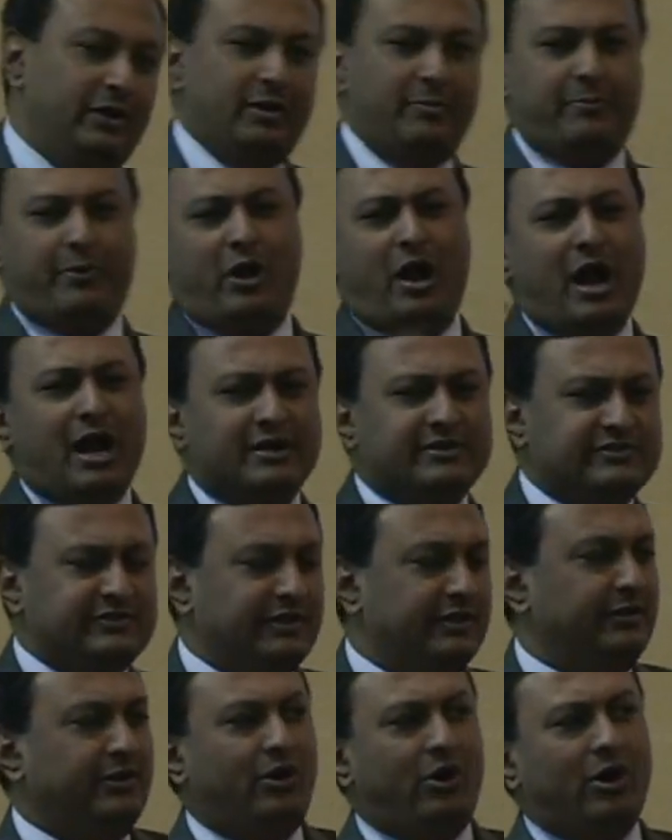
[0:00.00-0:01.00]

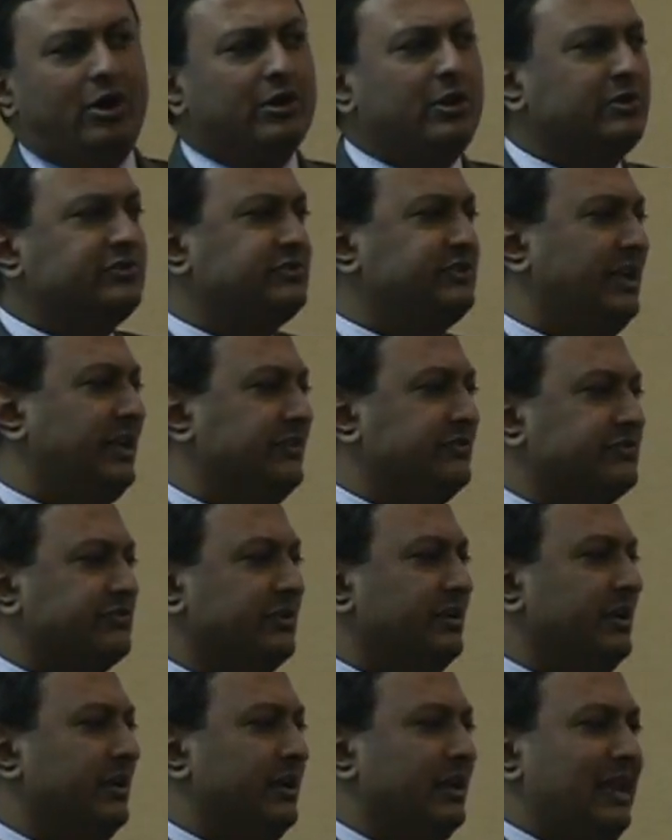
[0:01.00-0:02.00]
naproxen, all those things
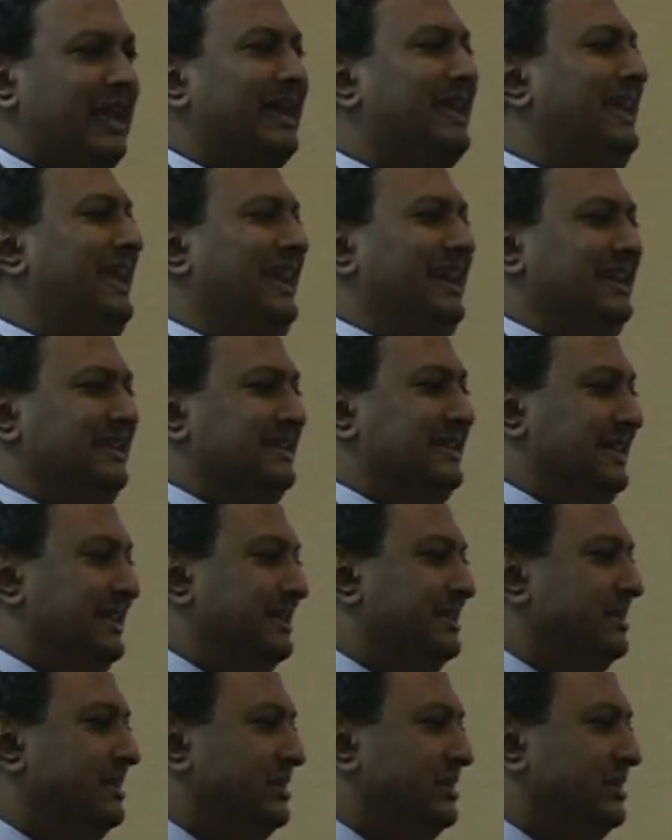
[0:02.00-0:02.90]
like candy.